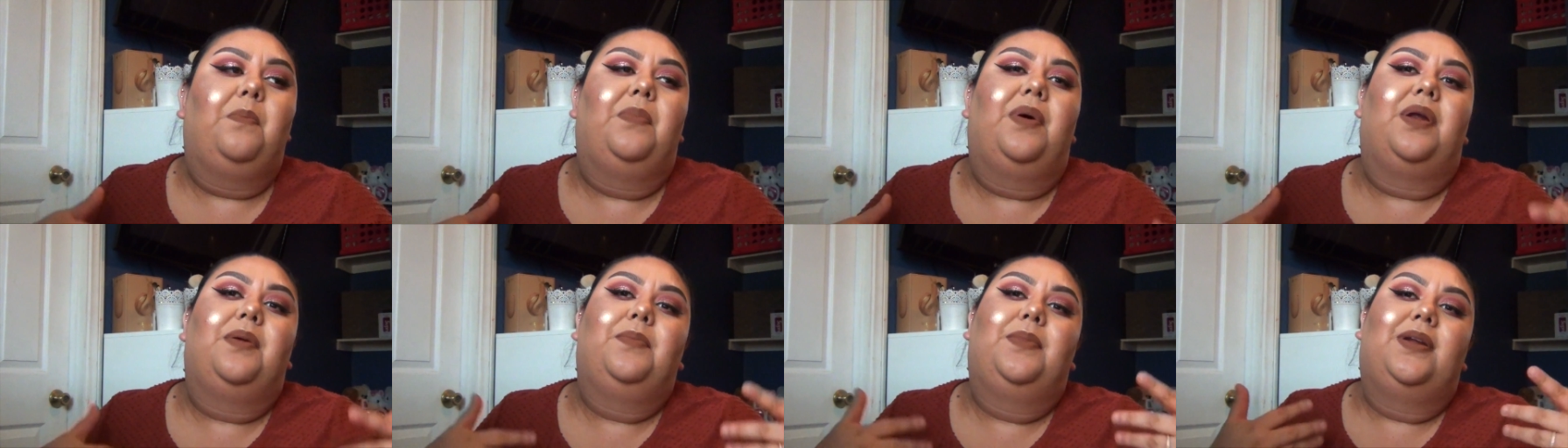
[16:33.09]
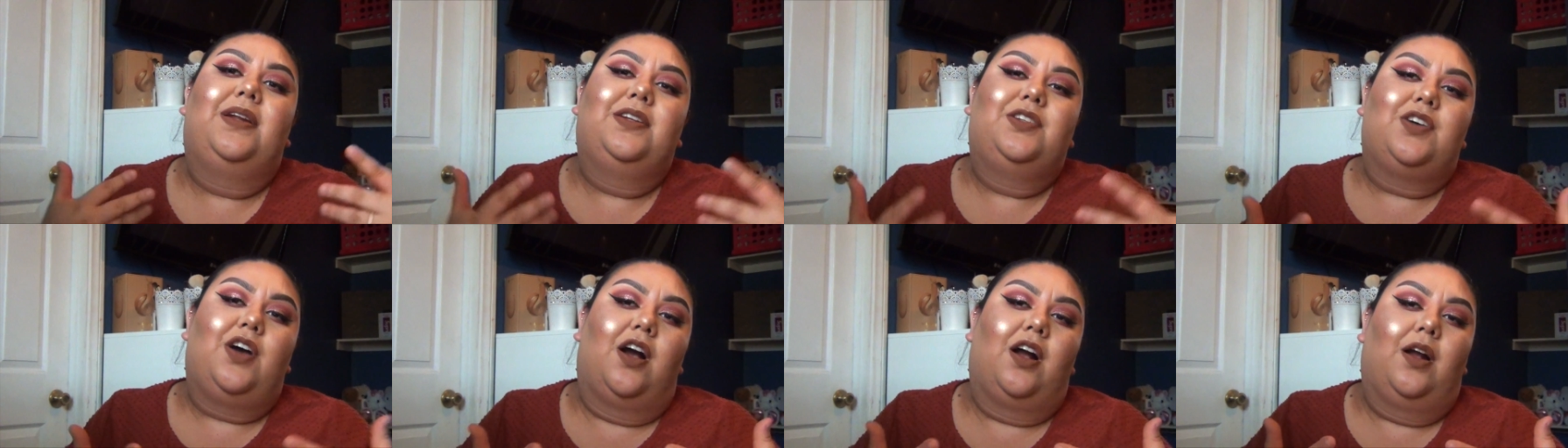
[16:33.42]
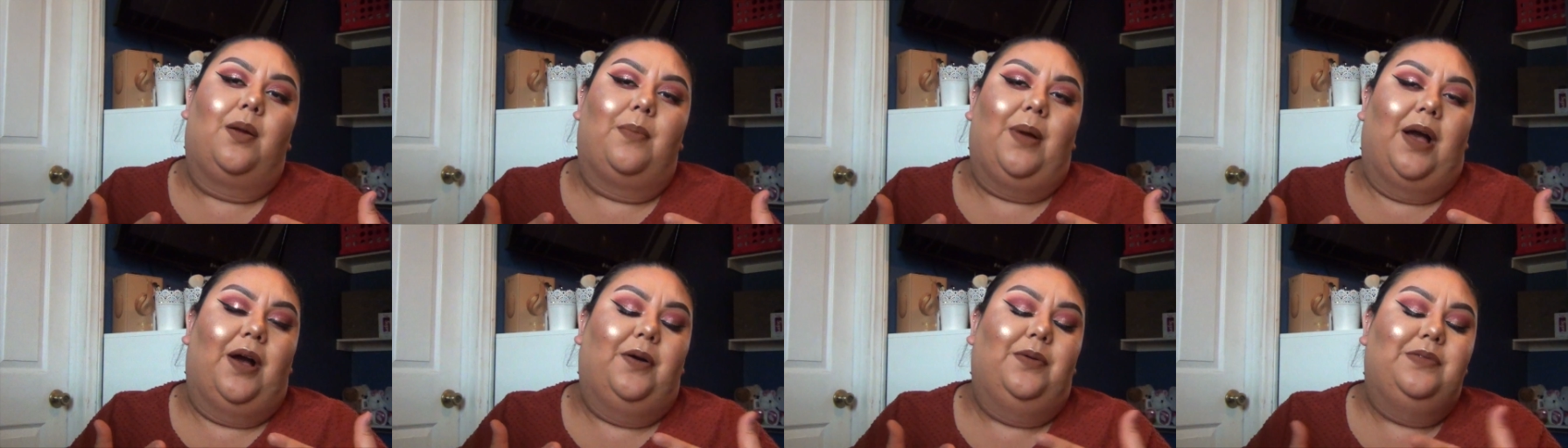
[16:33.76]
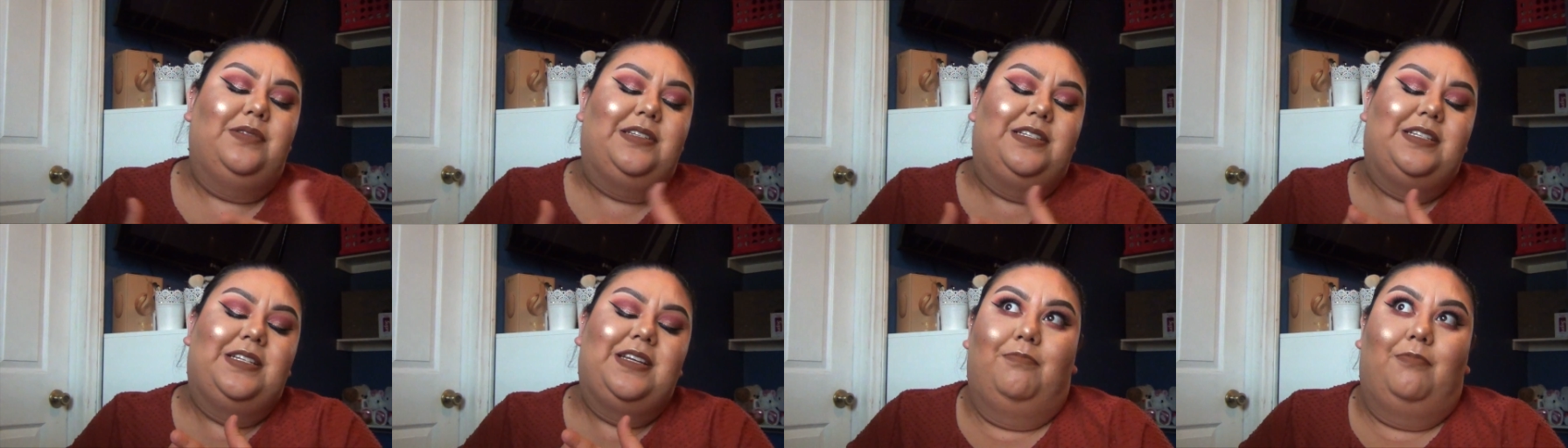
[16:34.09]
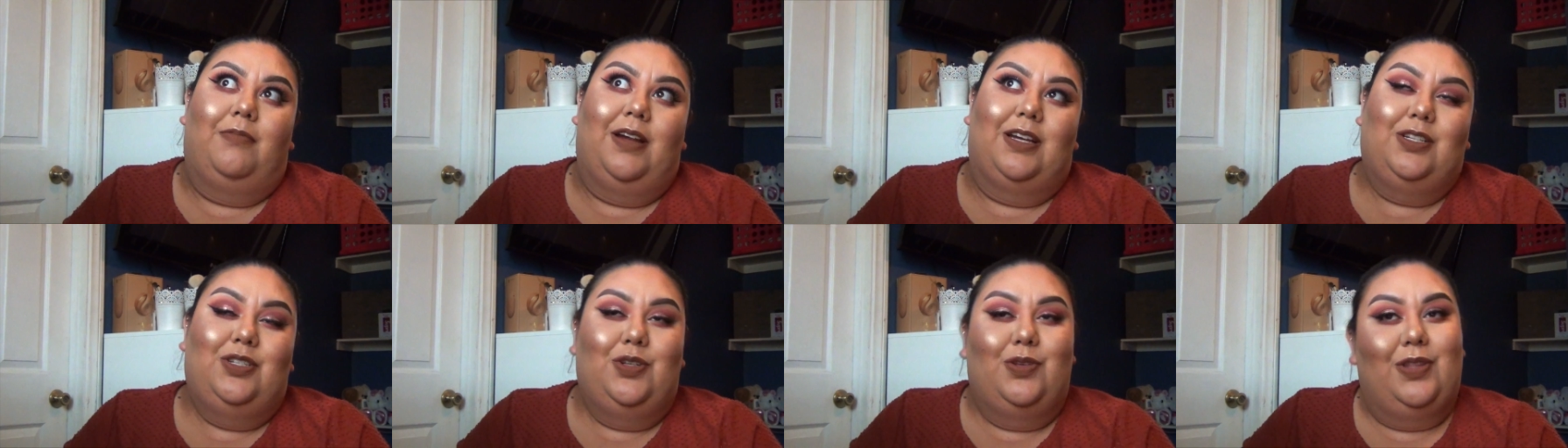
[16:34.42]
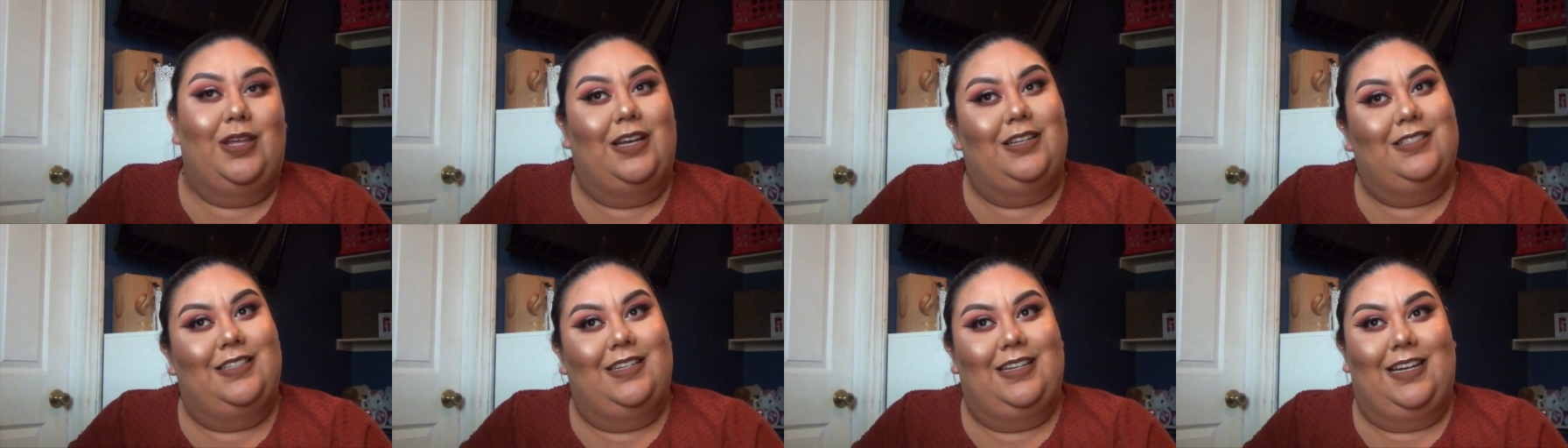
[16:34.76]
but I'm going to talk about my
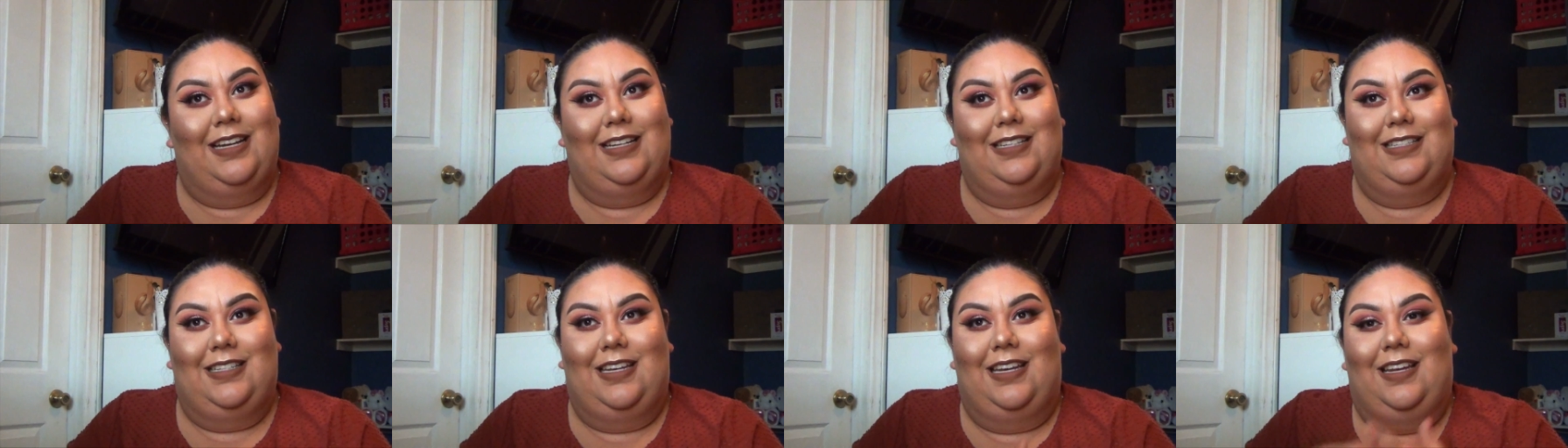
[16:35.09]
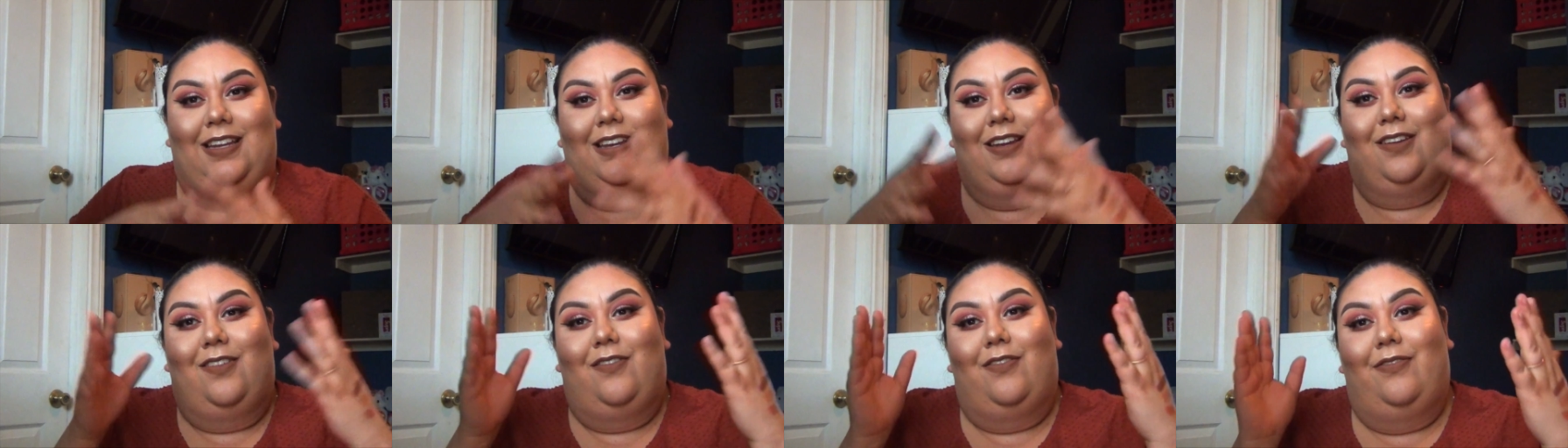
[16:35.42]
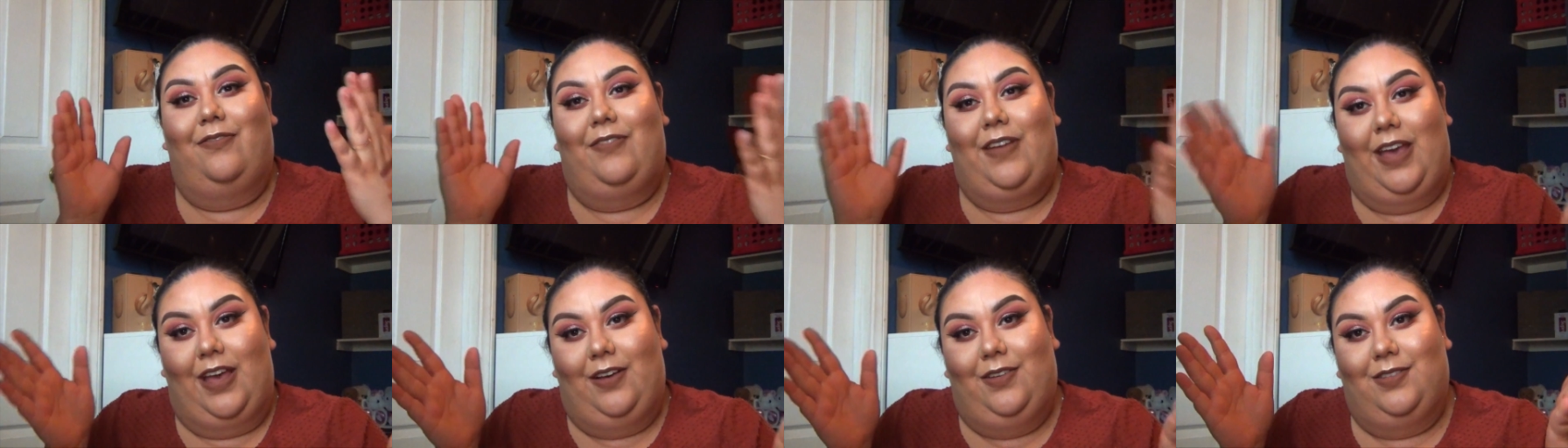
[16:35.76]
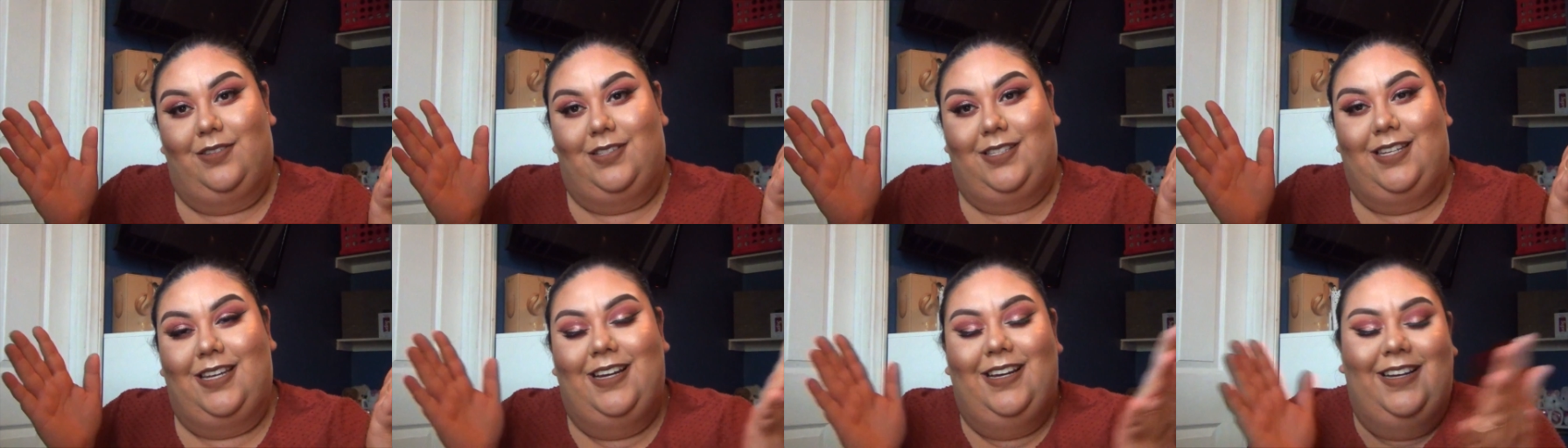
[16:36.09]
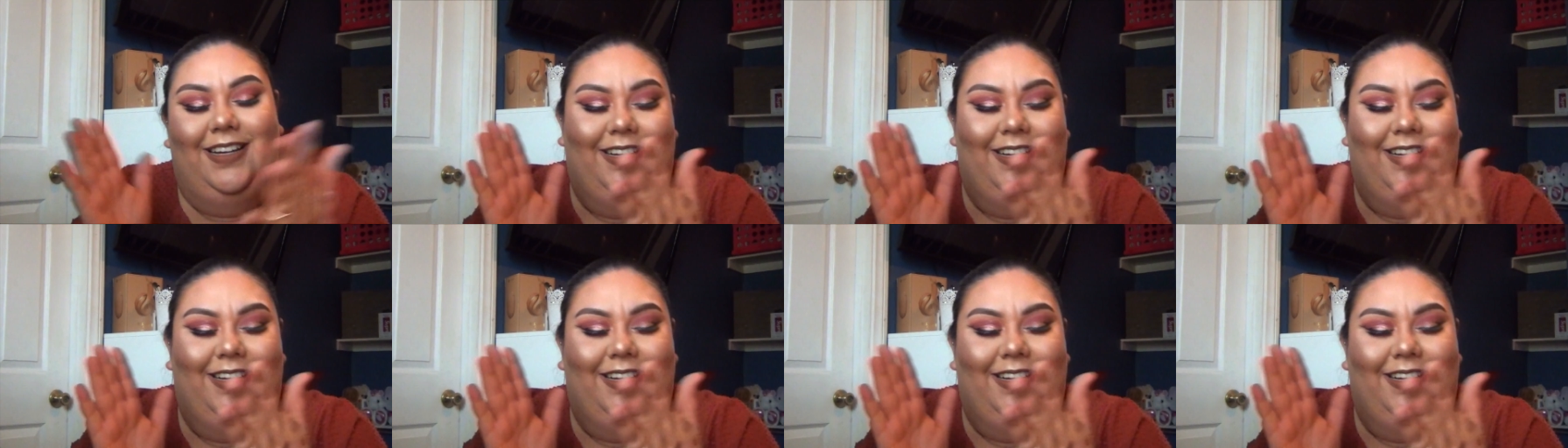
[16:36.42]
2019 fails.